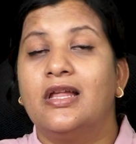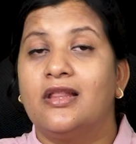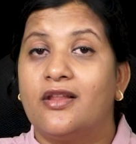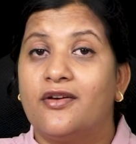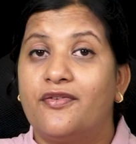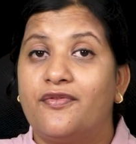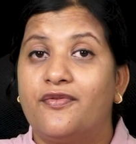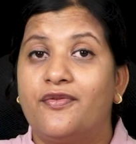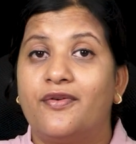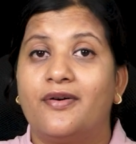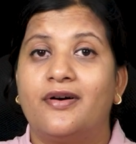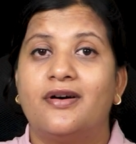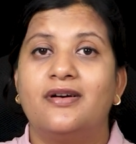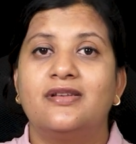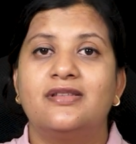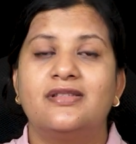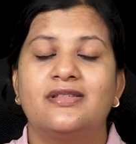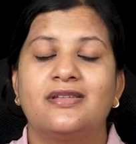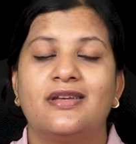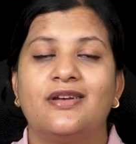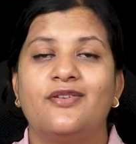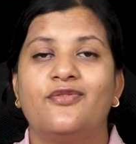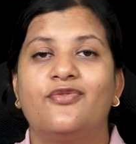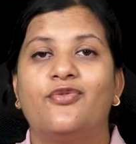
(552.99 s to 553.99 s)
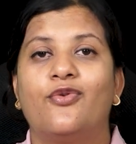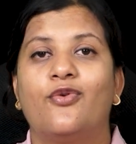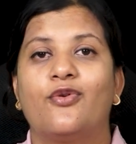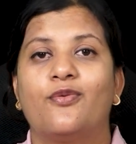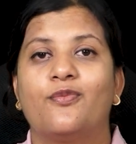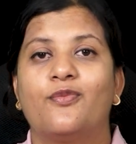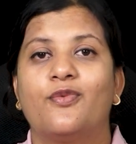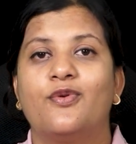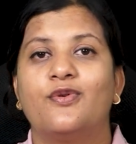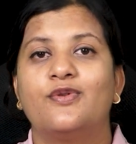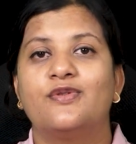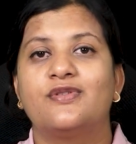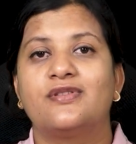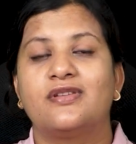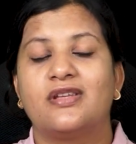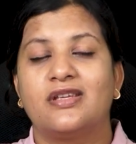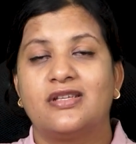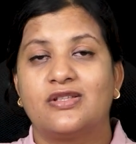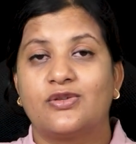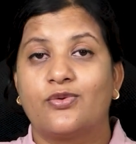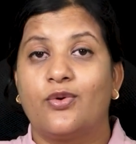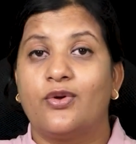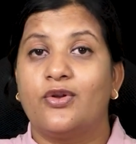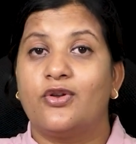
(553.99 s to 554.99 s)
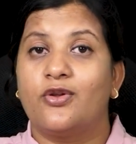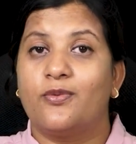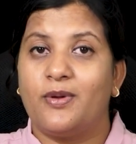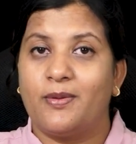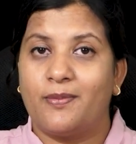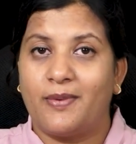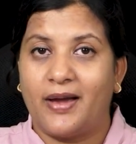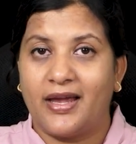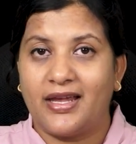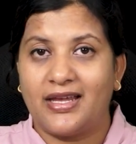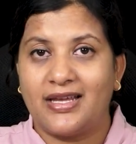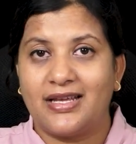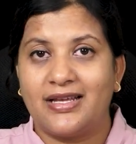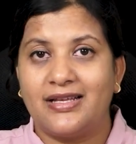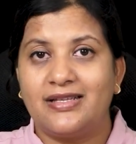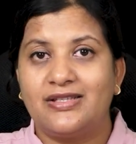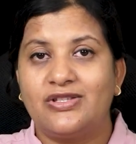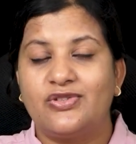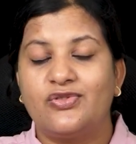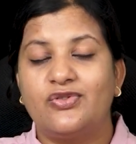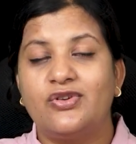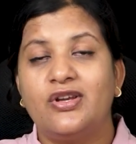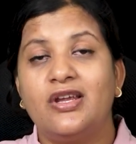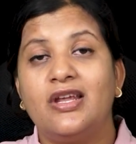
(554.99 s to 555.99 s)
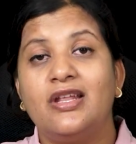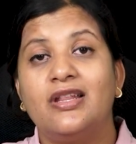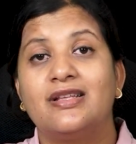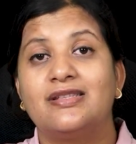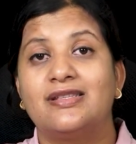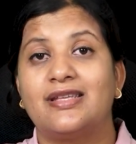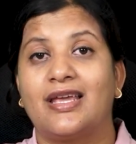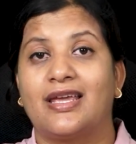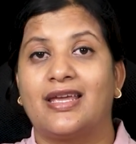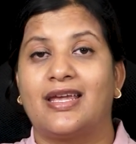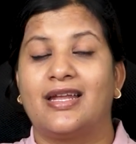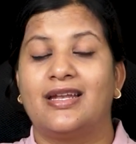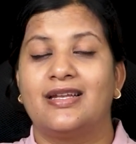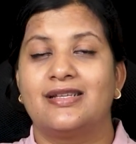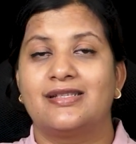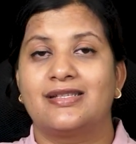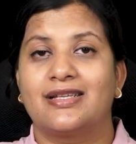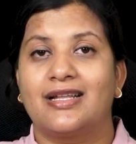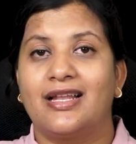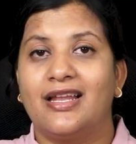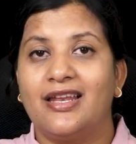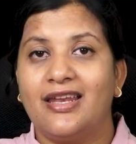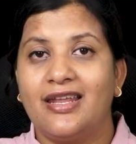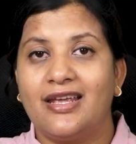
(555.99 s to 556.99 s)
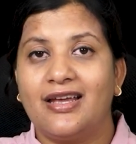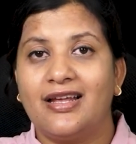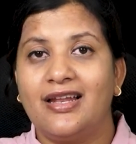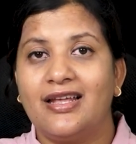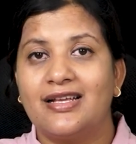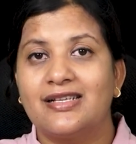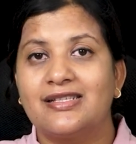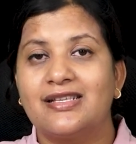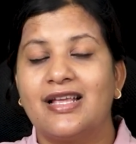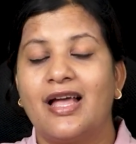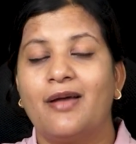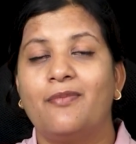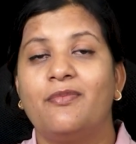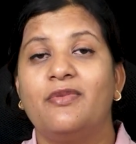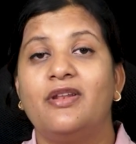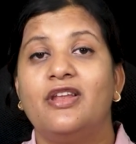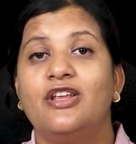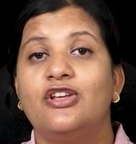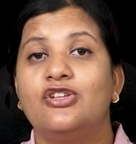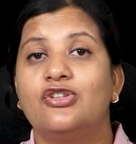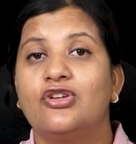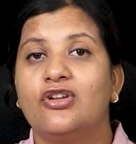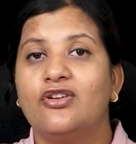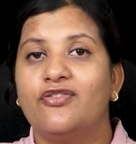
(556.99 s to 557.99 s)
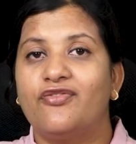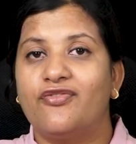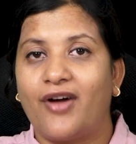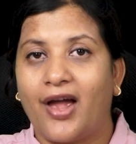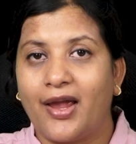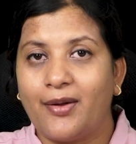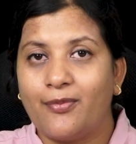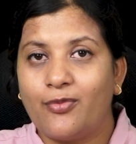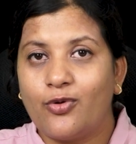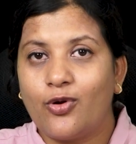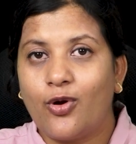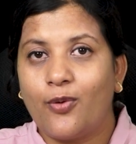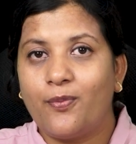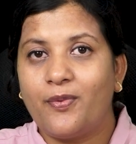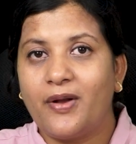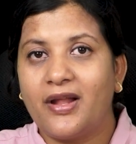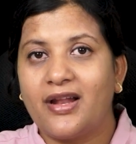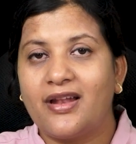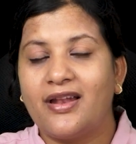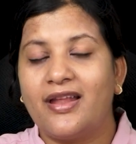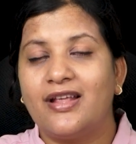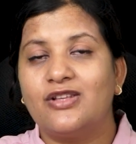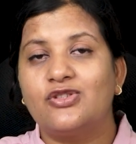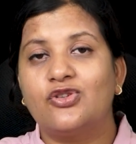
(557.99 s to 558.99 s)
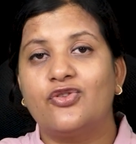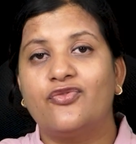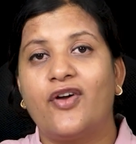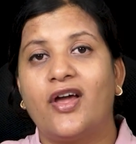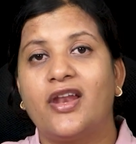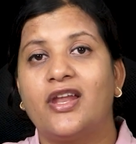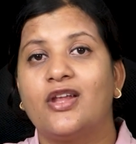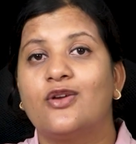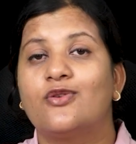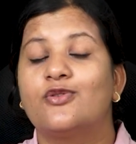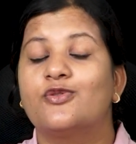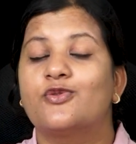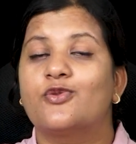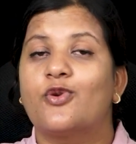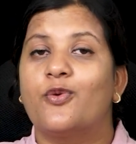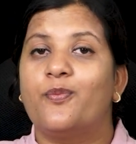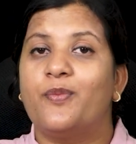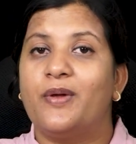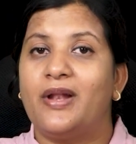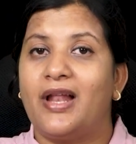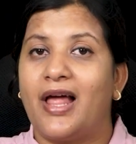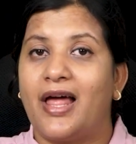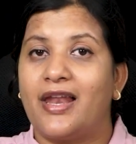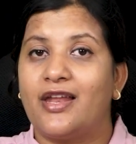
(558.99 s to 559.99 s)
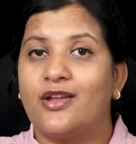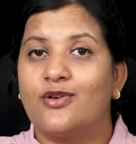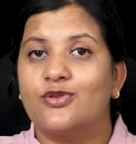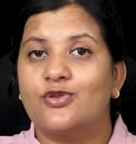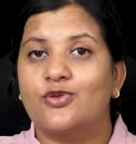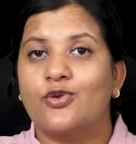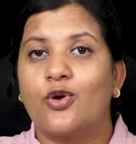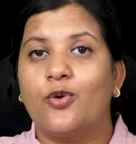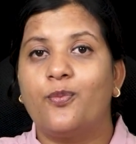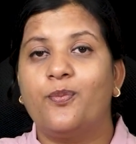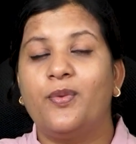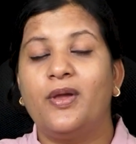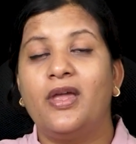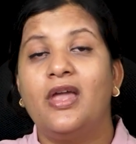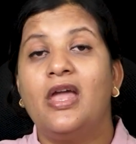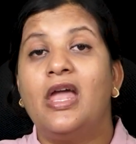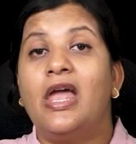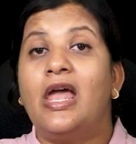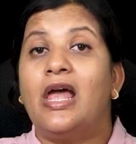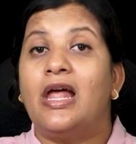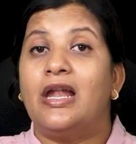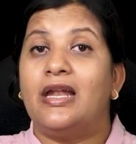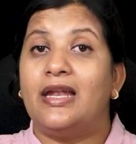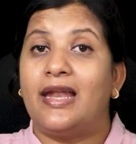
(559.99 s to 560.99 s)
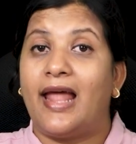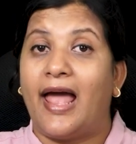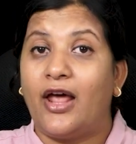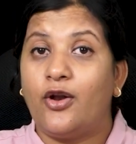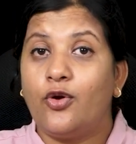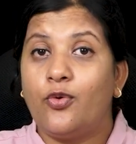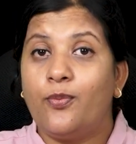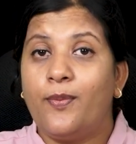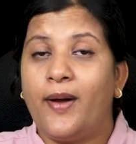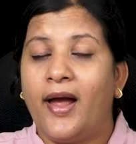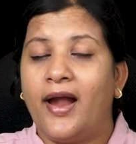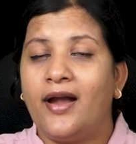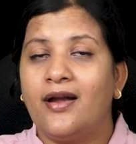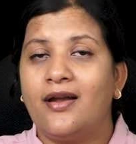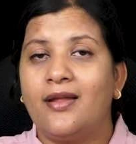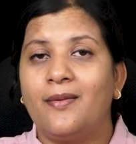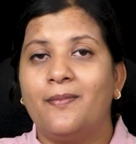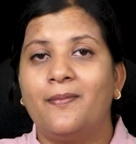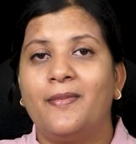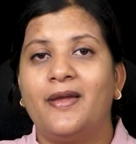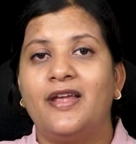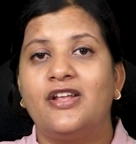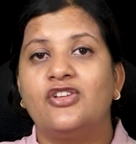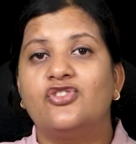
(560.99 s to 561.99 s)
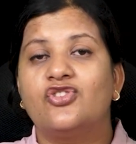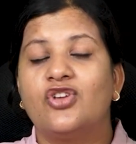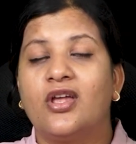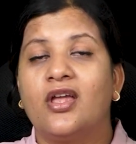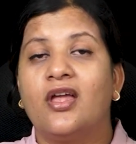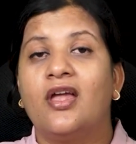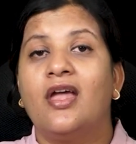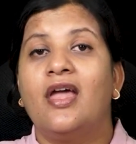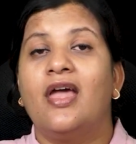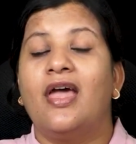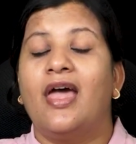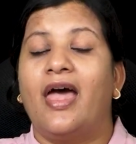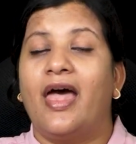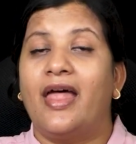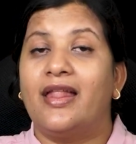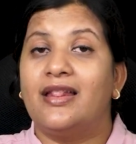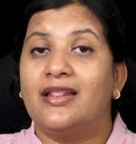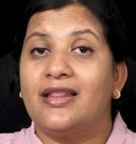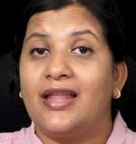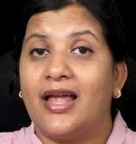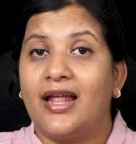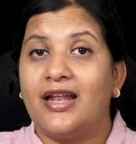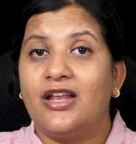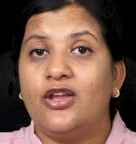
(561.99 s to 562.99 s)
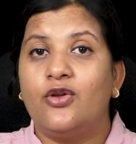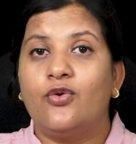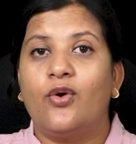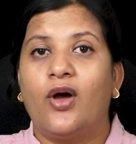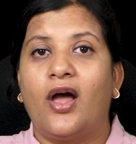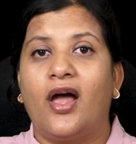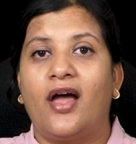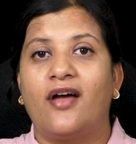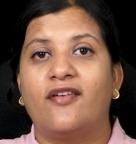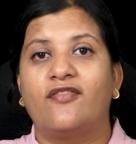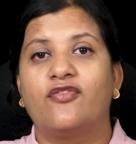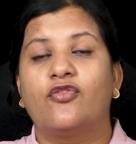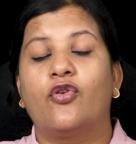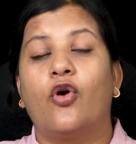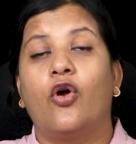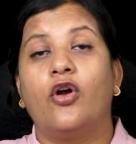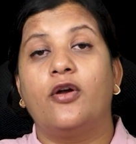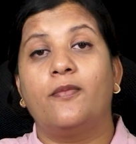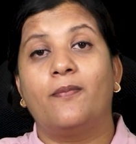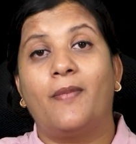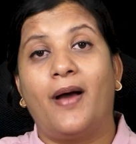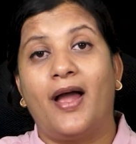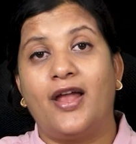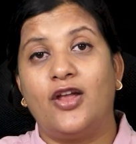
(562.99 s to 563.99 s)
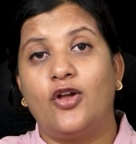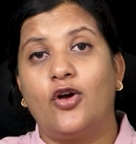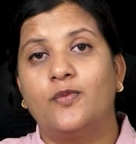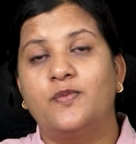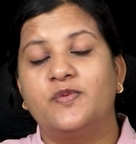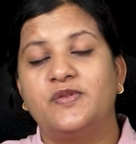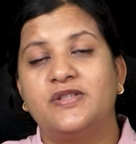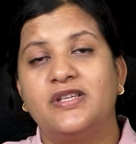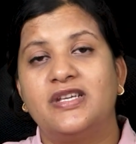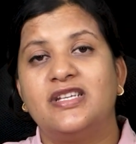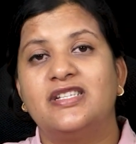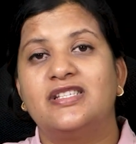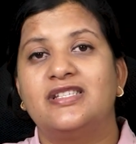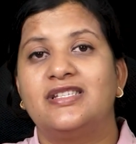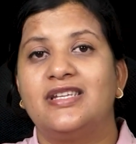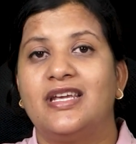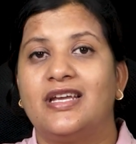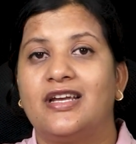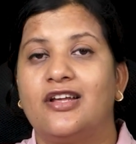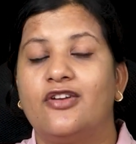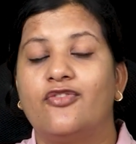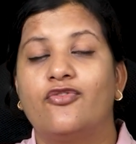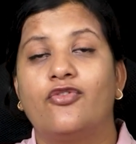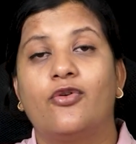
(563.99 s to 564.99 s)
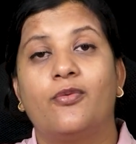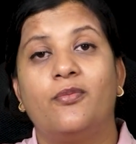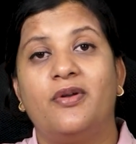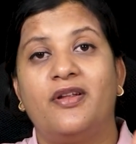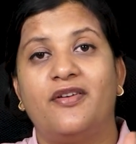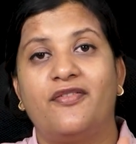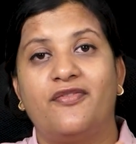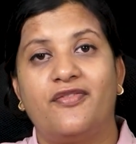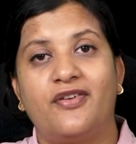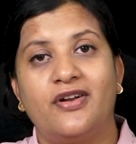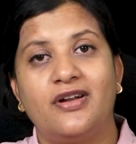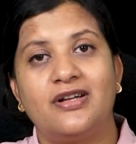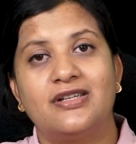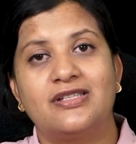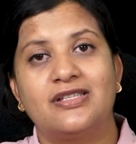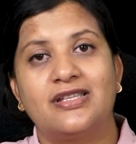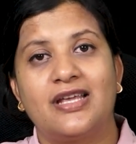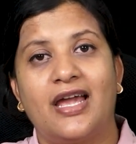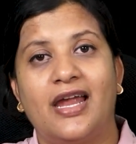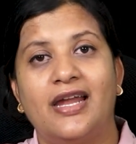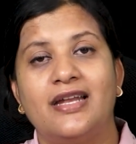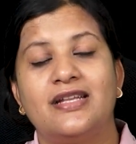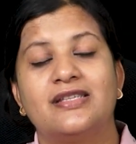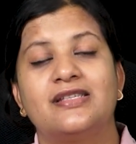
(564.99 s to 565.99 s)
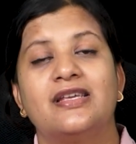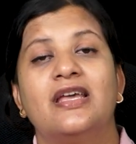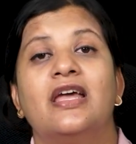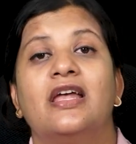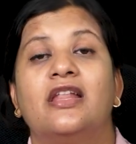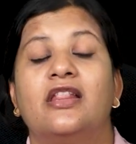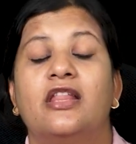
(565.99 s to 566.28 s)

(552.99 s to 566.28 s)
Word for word: The first and foremost is going to be by history. The second is clinical examination, fiber optic nasopharyngoscopy, laryngoscopy, narrow band imaging, and then you have got biopsies taken from different sites.